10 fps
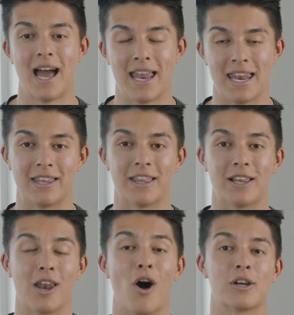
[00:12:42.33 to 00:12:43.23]
And then the
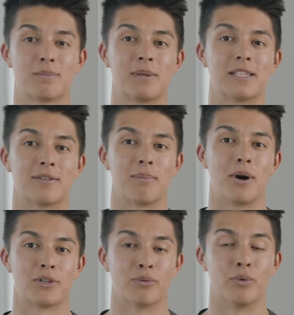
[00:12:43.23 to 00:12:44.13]
last piece of the
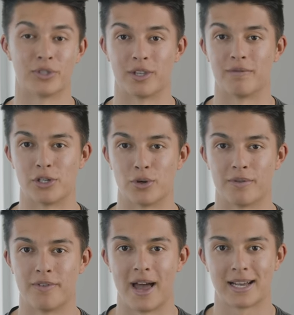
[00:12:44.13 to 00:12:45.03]
puzzle was the visual
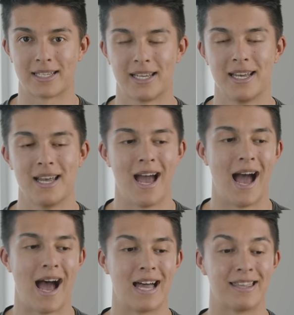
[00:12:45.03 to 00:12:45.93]
effects.
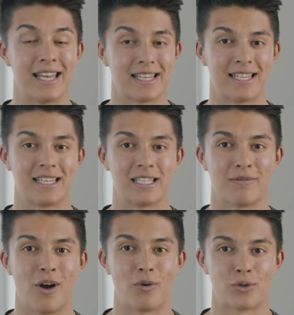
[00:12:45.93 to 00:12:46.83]
And this is the
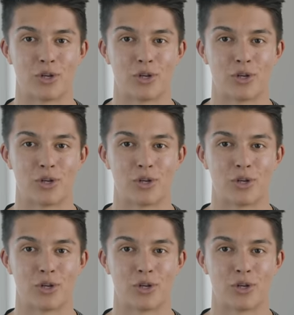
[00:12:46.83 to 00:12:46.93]
final